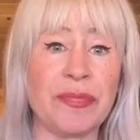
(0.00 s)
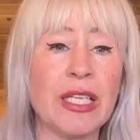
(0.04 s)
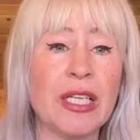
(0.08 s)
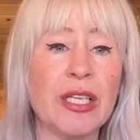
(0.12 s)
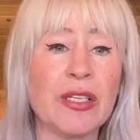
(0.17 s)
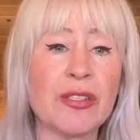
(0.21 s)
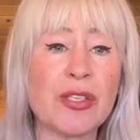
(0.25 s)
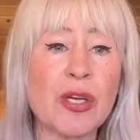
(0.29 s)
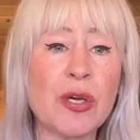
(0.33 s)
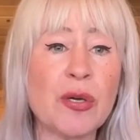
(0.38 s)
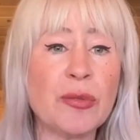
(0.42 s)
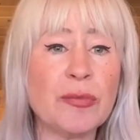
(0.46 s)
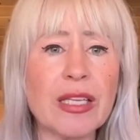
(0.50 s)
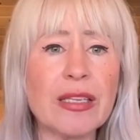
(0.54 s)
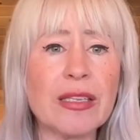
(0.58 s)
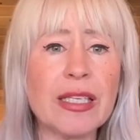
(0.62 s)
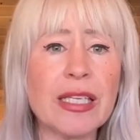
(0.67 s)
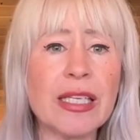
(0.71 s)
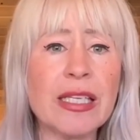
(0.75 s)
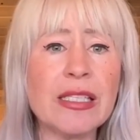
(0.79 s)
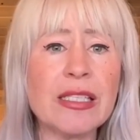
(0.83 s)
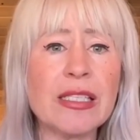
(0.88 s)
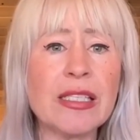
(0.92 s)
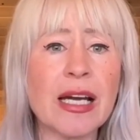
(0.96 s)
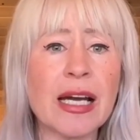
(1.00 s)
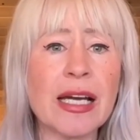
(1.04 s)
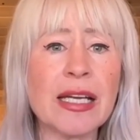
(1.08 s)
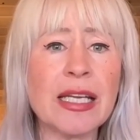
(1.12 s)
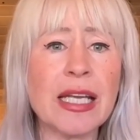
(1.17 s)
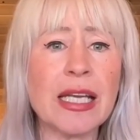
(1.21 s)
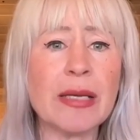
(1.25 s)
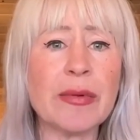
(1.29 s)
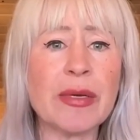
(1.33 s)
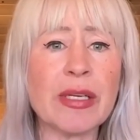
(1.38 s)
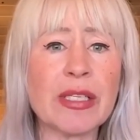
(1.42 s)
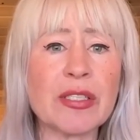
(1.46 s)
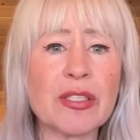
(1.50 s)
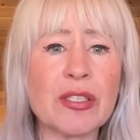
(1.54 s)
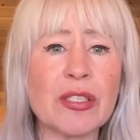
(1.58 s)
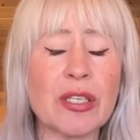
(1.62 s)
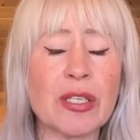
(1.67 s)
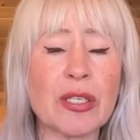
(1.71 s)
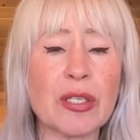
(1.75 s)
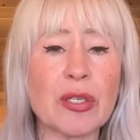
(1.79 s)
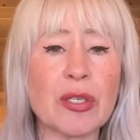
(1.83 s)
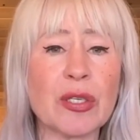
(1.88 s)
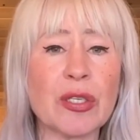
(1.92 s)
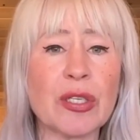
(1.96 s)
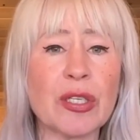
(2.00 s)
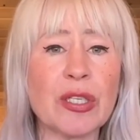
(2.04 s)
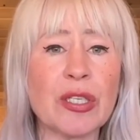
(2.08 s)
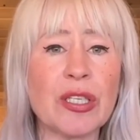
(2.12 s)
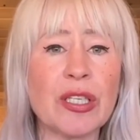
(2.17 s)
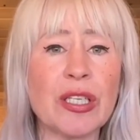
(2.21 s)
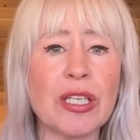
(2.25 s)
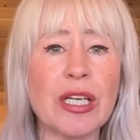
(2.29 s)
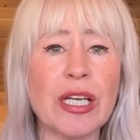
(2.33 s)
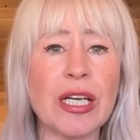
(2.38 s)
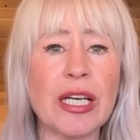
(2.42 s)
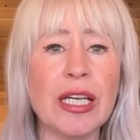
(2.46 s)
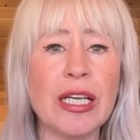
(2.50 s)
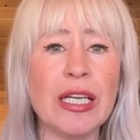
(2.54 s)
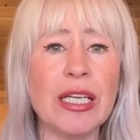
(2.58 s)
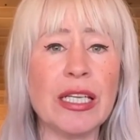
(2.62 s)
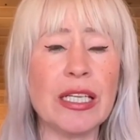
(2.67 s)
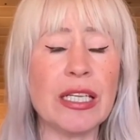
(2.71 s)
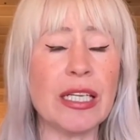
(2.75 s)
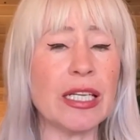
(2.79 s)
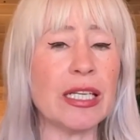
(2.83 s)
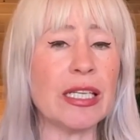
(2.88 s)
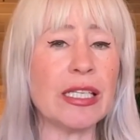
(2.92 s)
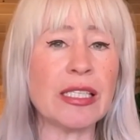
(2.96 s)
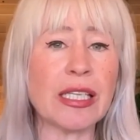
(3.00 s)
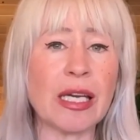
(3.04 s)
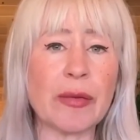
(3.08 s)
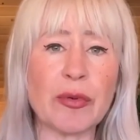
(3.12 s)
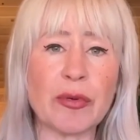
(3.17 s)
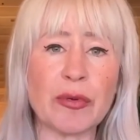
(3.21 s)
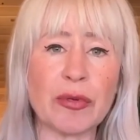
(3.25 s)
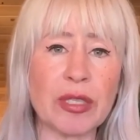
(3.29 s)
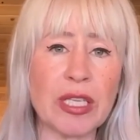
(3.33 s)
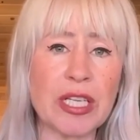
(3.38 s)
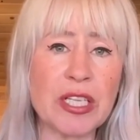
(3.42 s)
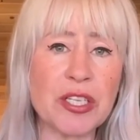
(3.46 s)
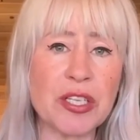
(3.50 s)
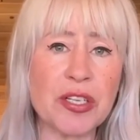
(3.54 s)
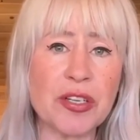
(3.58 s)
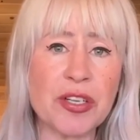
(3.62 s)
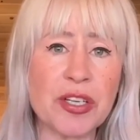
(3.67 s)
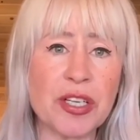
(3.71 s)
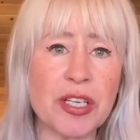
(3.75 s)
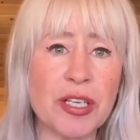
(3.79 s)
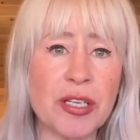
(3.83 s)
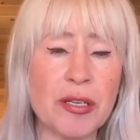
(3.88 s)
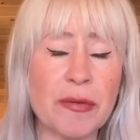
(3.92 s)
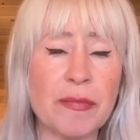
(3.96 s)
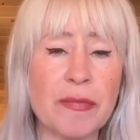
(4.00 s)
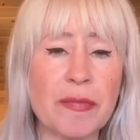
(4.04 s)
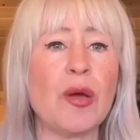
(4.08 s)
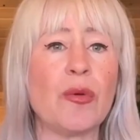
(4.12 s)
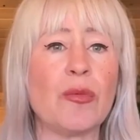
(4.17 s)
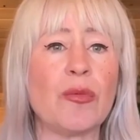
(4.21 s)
So these dynamics can occur in any type of relationship.